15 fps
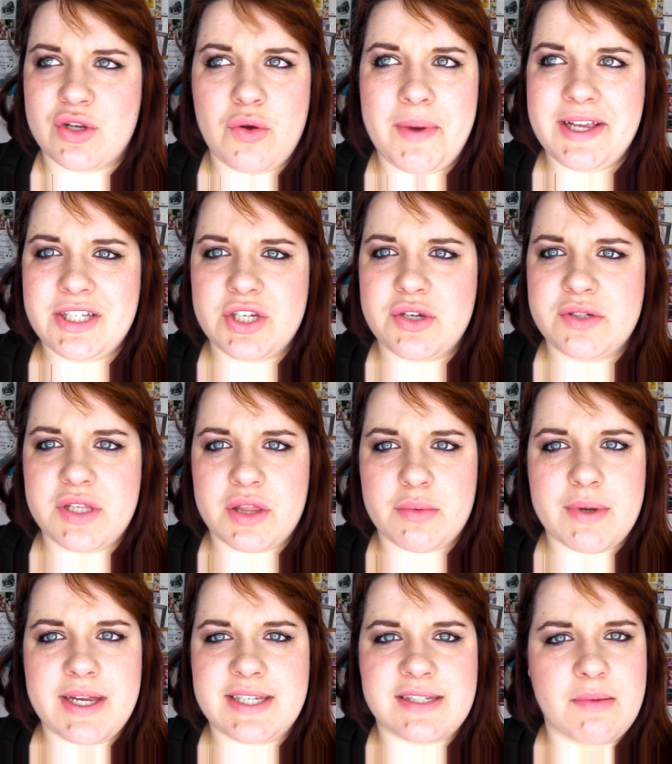always two to
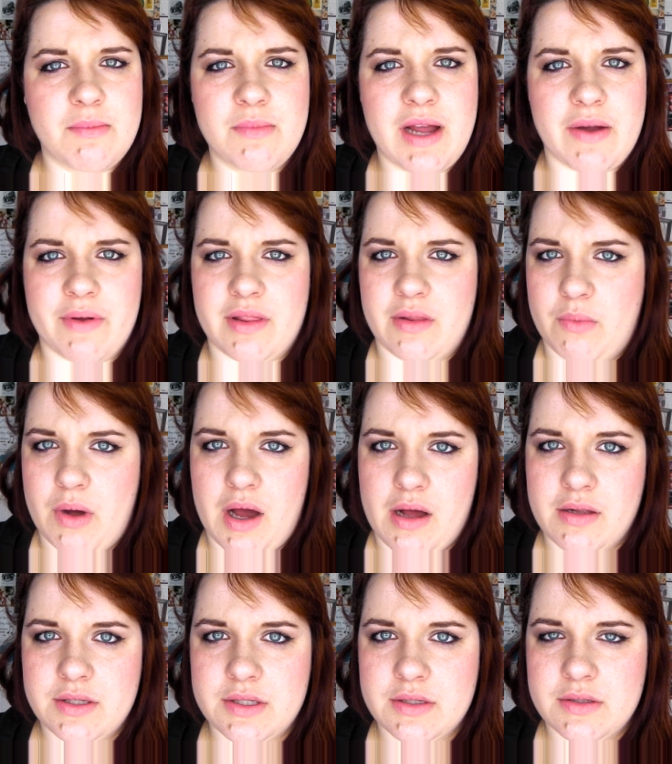three somewhere in the
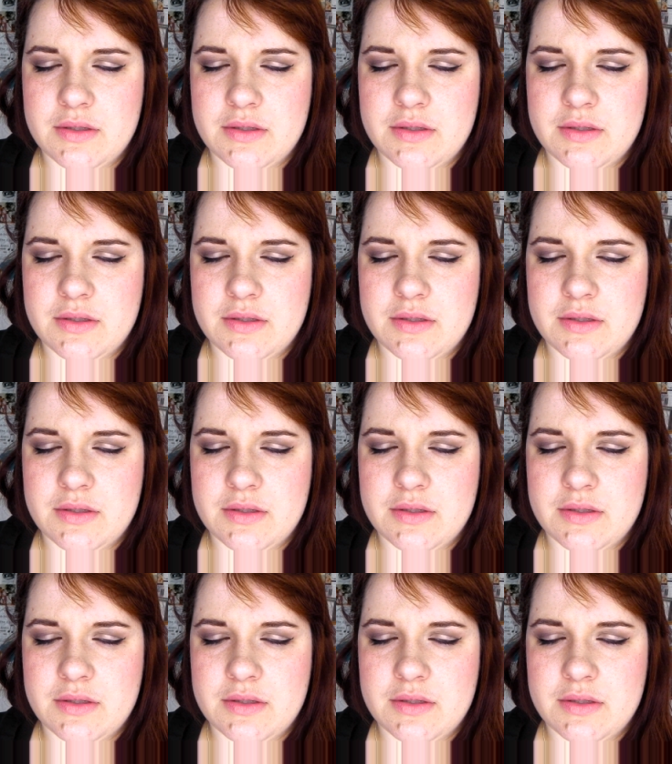world.